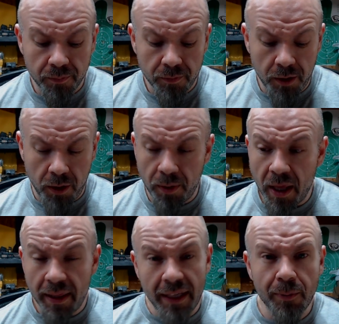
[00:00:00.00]
So
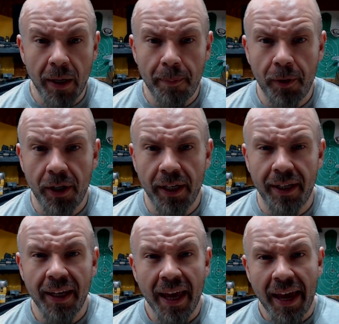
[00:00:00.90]
that's what I put it
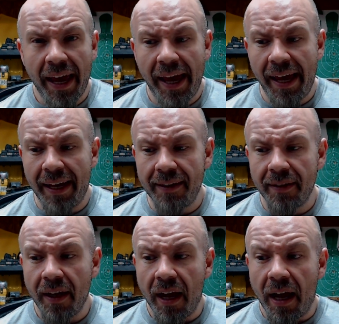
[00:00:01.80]
in,
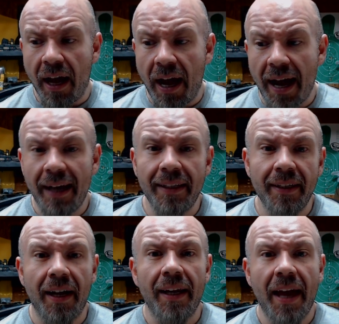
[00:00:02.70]
and I did
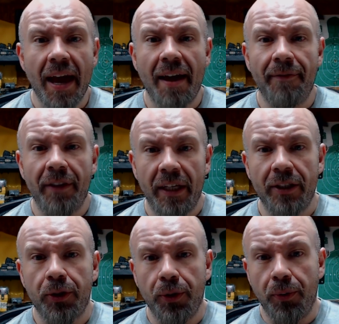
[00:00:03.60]
not have the
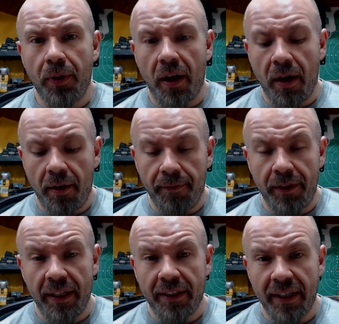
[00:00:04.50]
issue of
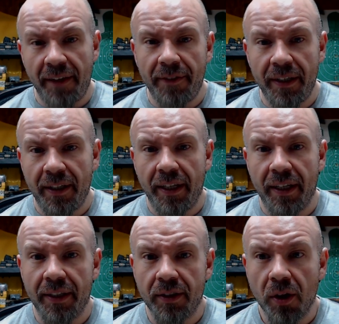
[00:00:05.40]
the safety
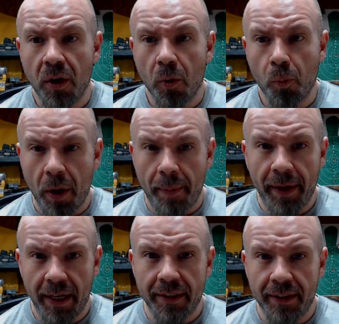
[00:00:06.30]
dingus
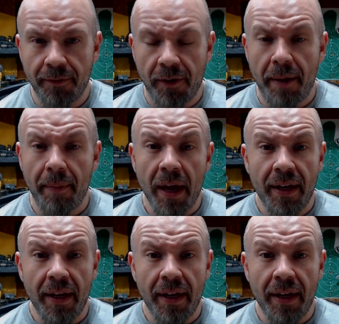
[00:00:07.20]
rubbing against the frame.